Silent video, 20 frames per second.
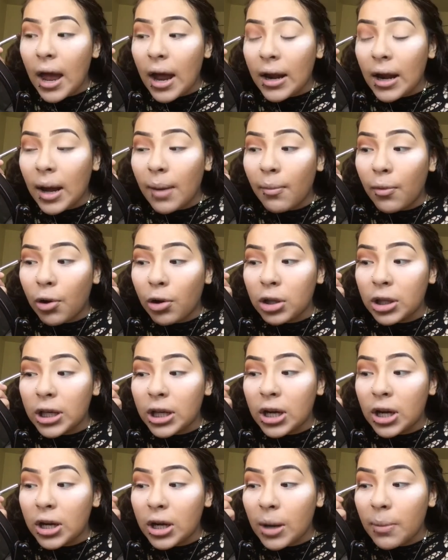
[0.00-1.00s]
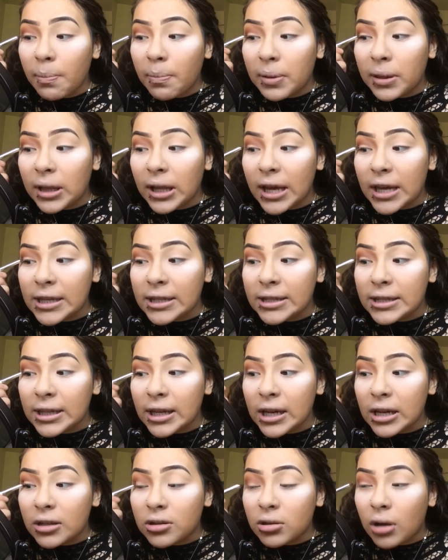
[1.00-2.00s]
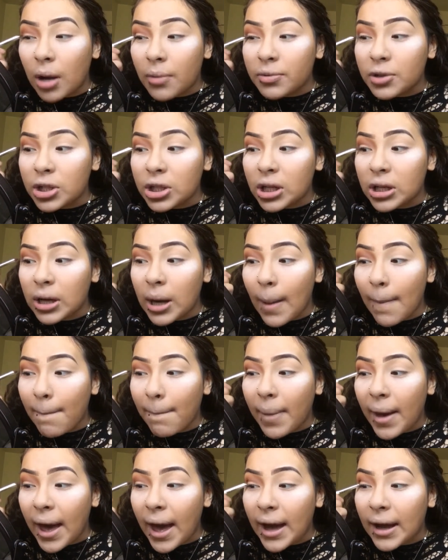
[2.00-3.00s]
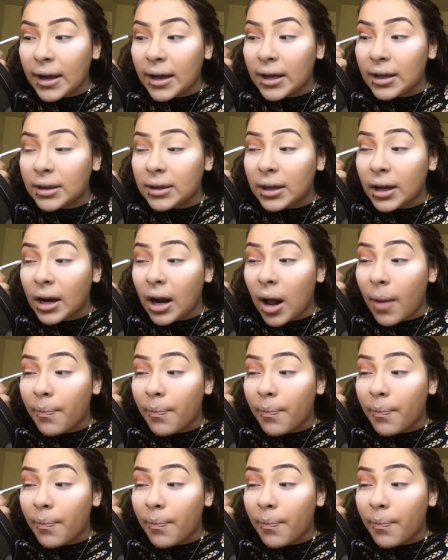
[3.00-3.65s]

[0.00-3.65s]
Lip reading: and I'm only gonna place it, so I'm just gonna pack it there.